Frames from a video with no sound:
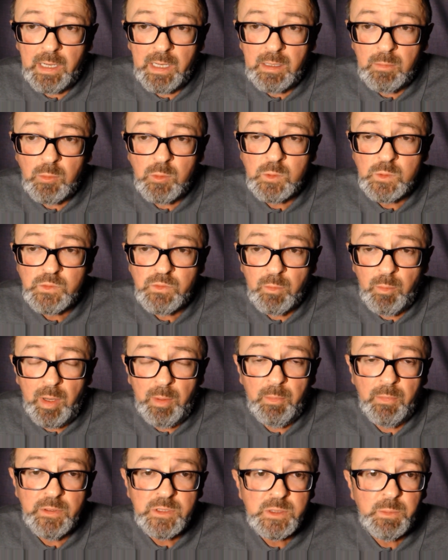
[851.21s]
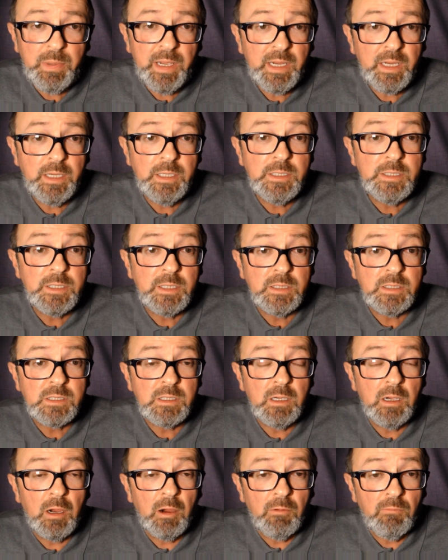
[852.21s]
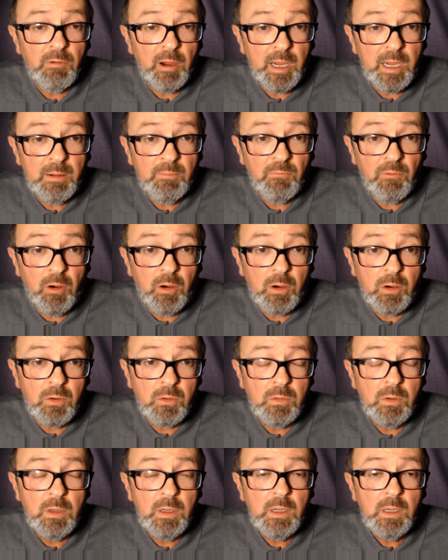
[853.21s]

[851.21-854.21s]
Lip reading: Animals Remembrance package. It's a ram roll,